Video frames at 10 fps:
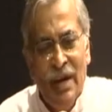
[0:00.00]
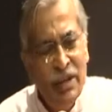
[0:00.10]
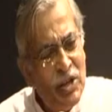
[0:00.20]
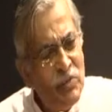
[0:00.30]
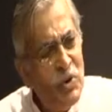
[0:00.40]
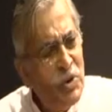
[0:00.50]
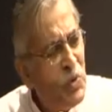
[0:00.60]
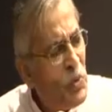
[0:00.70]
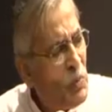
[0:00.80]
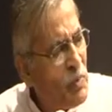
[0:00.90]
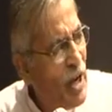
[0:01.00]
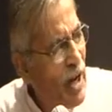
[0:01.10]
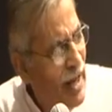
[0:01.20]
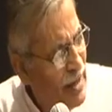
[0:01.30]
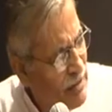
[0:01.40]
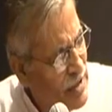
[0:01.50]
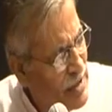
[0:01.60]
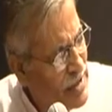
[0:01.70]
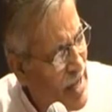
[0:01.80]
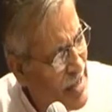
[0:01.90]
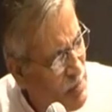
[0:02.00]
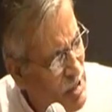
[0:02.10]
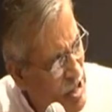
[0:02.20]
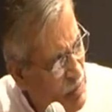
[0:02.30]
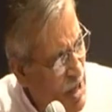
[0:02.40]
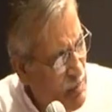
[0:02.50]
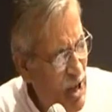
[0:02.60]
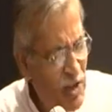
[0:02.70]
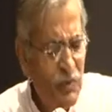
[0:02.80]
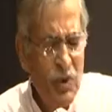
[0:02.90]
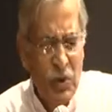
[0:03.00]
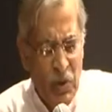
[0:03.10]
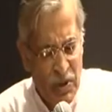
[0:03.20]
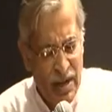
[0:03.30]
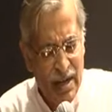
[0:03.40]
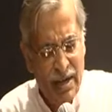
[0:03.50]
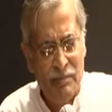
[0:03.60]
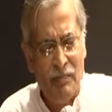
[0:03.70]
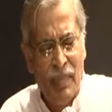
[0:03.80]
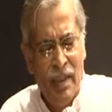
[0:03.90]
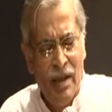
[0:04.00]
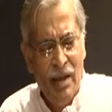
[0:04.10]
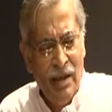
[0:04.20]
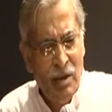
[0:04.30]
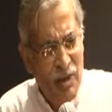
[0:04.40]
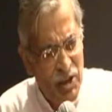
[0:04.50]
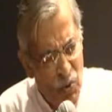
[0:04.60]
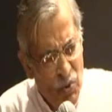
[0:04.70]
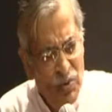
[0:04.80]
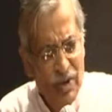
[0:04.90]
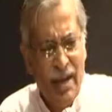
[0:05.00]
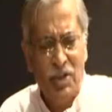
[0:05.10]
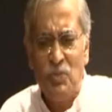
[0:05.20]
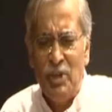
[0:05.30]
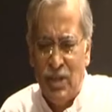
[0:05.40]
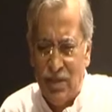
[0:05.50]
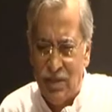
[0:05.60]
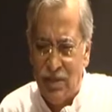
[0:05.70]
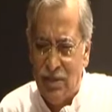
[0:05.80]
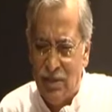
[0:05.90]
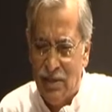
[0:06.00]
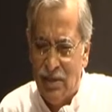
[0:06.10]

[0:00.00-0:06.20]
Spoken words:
And therefore, this has been in my mind for a long time. My own experience,